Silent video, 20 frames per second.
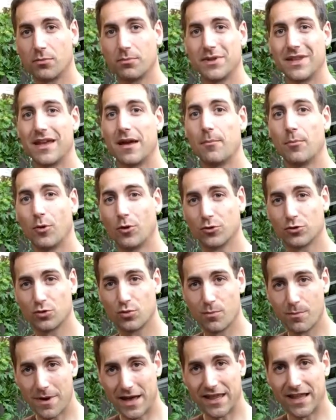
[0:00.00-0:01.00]
you want to be
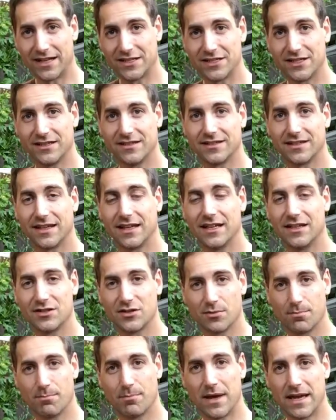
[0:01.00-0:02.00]
able to manage
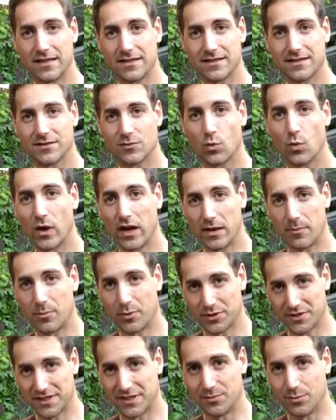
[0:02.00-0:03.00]
it in the
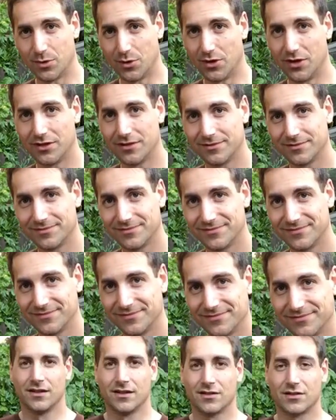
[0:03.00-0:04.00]
best way possible.
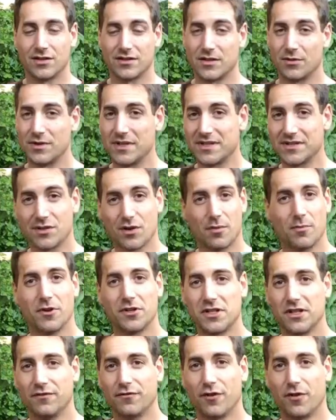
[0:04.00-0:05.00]
So there is so
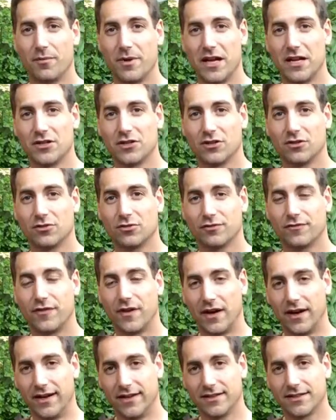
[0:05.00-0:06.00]
much information to
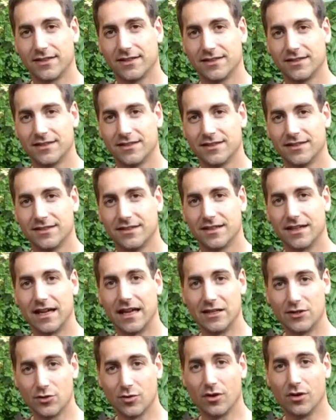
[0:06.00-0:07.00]
find
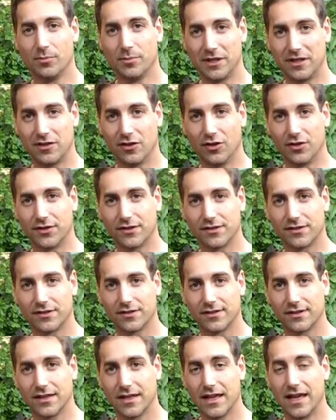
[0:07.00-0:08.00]
and you are a bit lost.
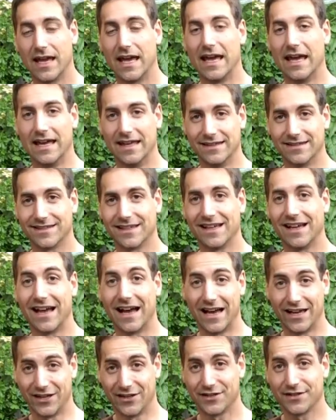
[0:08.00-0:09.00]
And
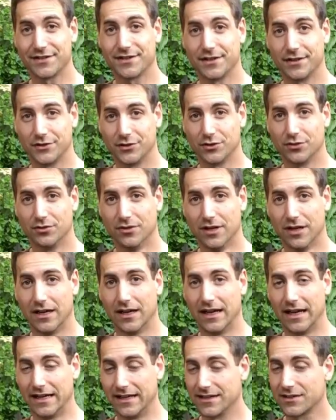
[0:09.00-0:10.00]
I understand you
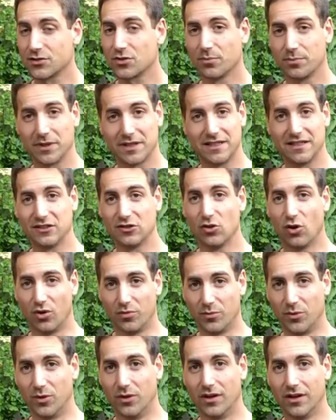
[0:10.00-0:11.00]
and that's completely
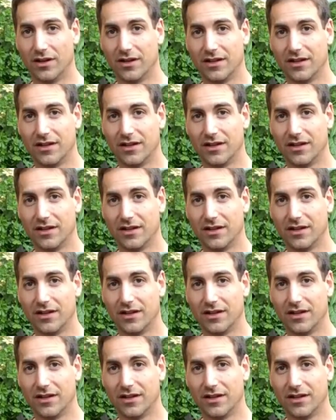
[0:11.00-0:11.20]
normal.